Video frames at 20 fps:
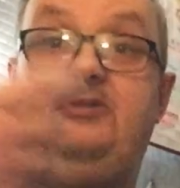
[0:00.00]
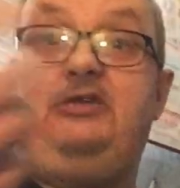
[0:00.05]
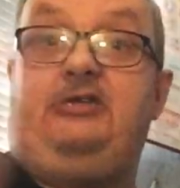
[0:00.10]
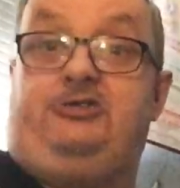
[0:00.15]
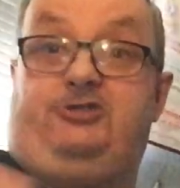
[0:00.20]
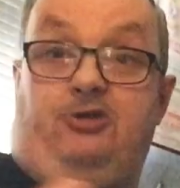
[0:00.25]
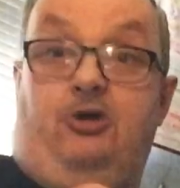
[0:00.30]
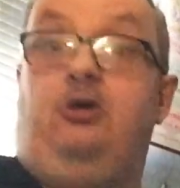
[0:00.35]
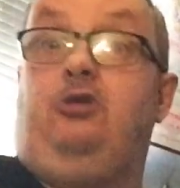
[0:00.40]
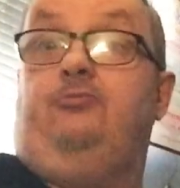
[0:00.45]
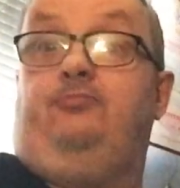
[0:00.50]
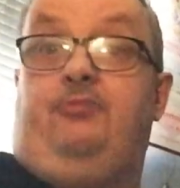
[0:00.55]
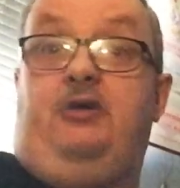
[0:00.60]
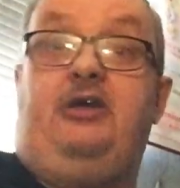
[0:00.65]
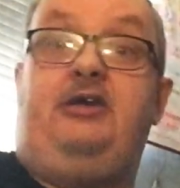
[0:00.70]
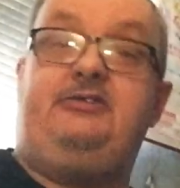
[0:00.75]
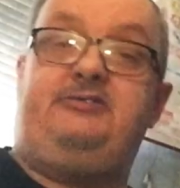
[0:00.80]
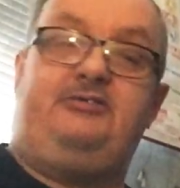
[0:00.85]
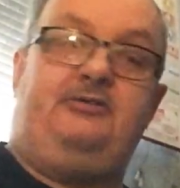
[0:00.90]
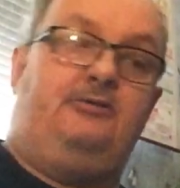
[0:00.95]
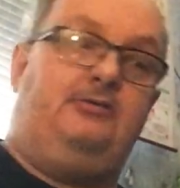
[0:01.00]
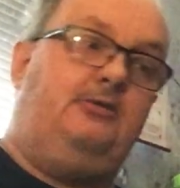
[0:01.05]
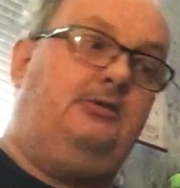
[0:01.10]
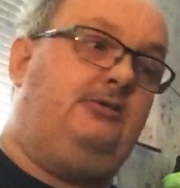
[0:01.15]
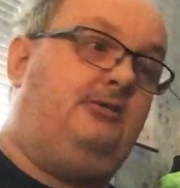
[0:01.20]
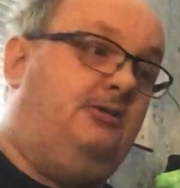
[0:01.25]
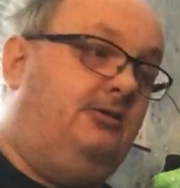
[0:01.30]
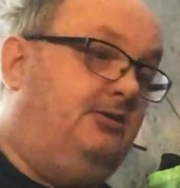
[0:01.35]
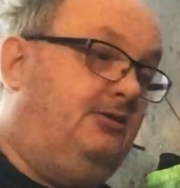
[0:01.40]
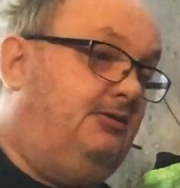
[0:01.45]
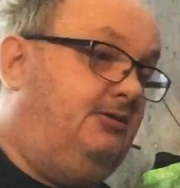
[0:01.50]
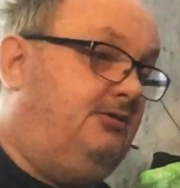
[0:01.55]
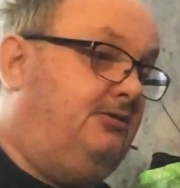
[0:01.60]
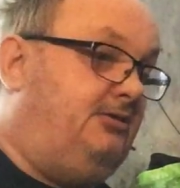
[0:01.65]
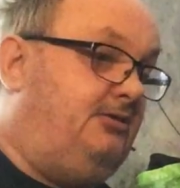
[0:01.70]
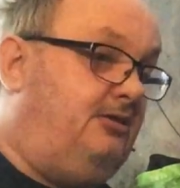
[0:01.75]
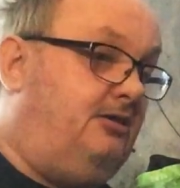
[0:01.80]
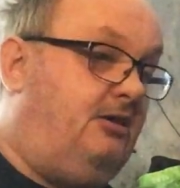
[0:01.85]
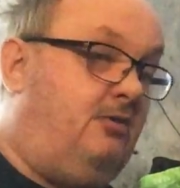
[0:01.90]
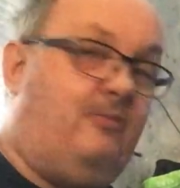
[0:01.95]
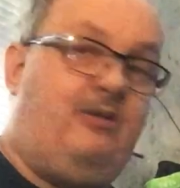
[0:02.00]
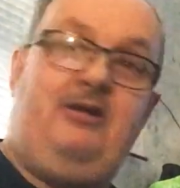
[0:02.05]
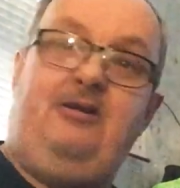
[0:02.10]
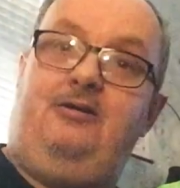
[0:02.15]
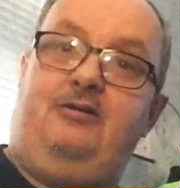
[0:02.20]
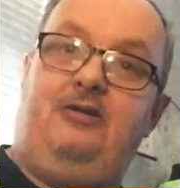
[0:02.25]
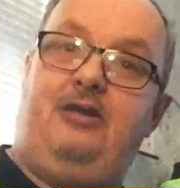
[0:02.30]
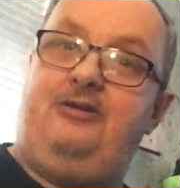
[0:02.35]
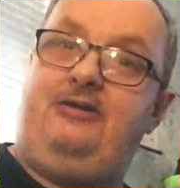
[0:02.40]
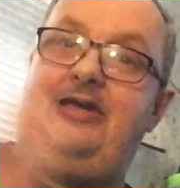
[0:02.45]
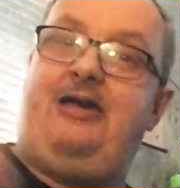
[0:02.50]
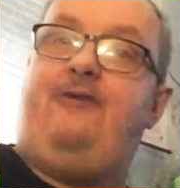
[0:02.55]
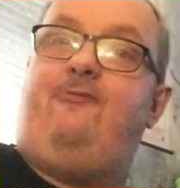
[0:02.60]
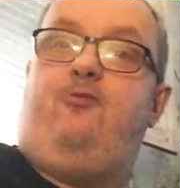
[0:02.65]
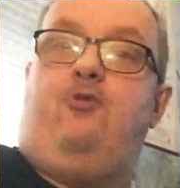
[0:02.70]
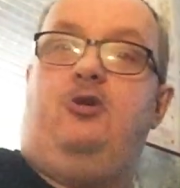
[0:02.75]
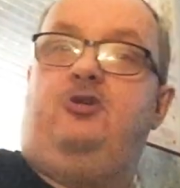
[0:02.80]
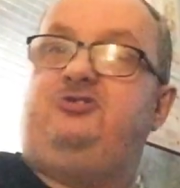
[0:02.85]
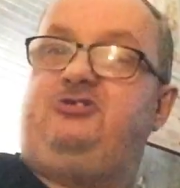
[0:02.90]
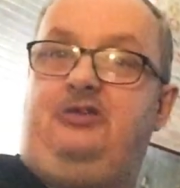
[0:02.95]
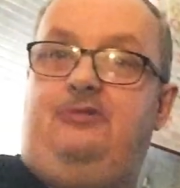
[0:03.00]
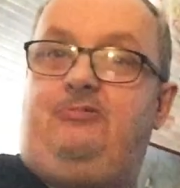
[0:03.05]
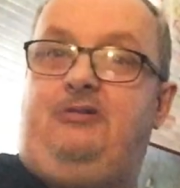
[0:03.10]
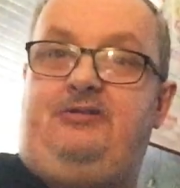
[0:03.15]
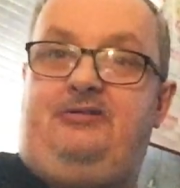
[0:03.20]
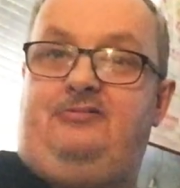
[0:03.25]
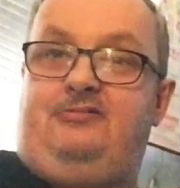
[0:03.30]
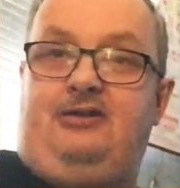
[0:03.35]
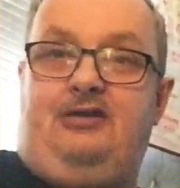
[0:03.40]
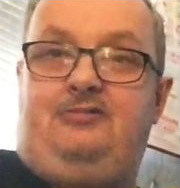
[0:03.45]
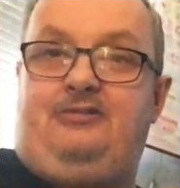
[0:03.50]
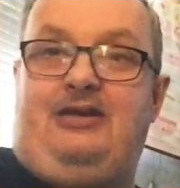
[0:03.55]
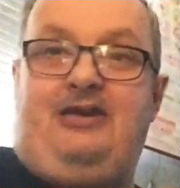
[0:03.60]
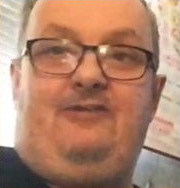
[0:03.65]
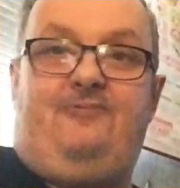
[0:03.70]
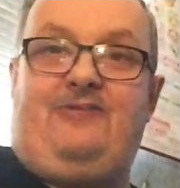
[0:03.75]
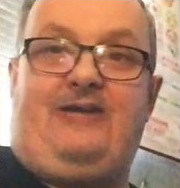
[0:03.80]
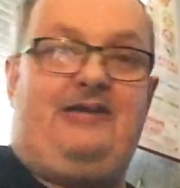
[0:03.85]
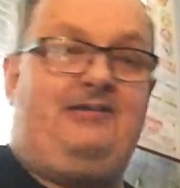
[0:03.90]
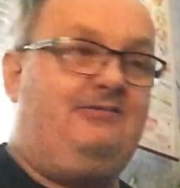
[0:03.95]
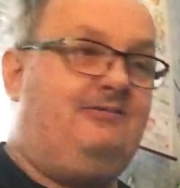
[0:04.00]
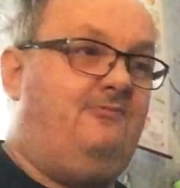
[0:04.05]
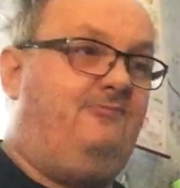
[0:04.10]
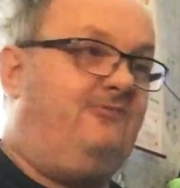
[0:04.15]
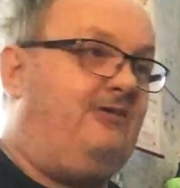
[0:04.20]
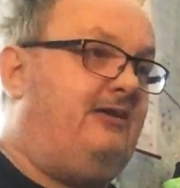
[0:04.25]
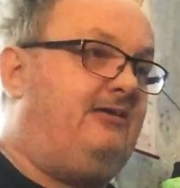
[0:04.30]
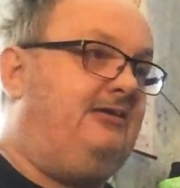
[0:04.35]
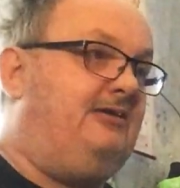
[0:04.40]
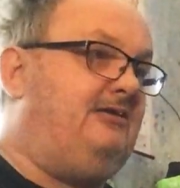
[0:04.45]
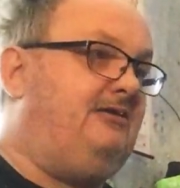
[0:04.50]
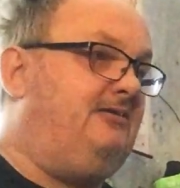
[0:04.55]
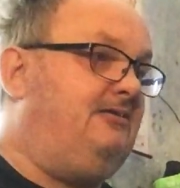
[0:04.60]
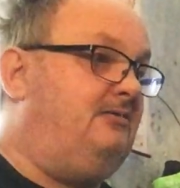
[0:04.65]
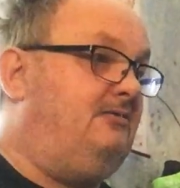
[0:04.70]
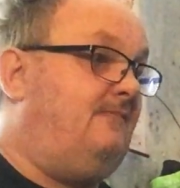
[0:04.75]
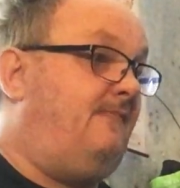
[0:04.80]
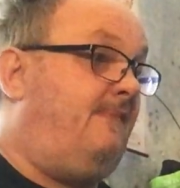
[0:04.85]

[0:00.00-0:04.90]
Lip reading: his own, basically. You know what I mean? And I've watched him, and I find him very,